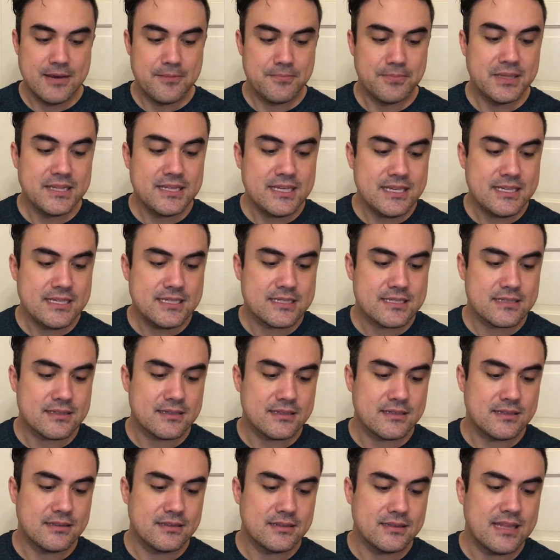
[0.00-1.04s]
please,
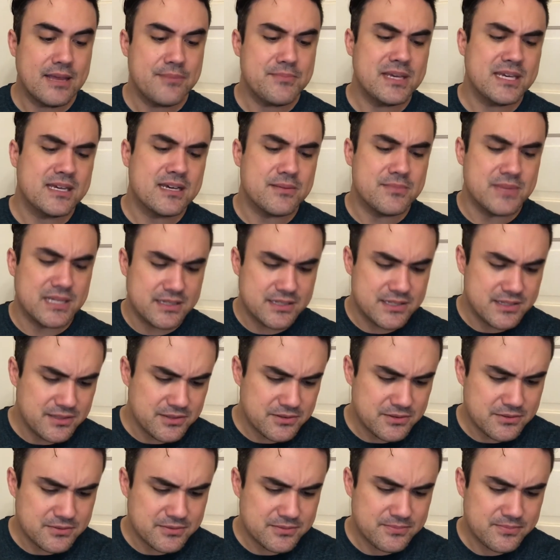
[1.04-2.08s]
let me come into
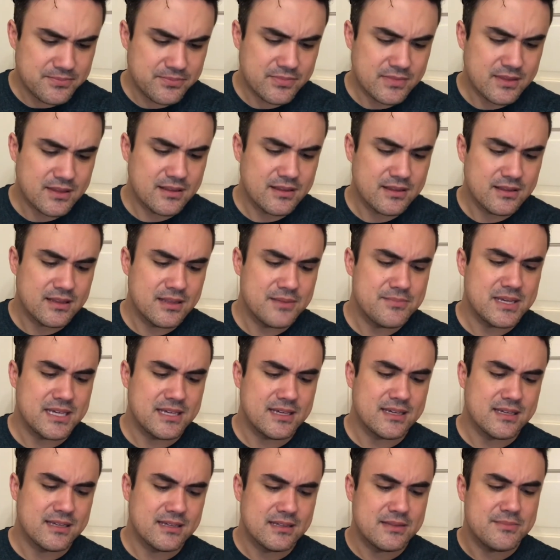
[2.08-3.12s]
you. Let
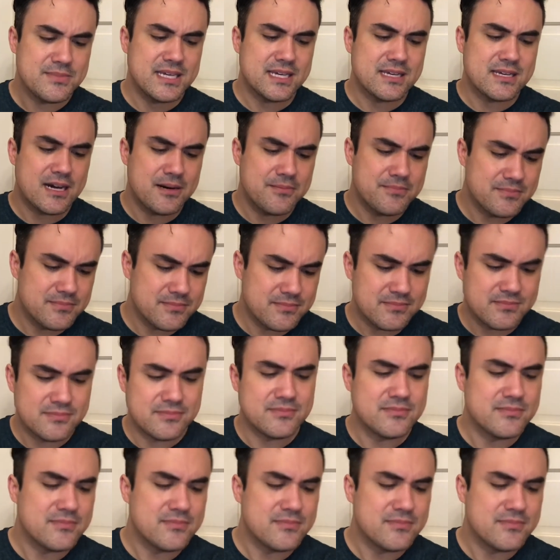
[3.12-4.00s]
me come.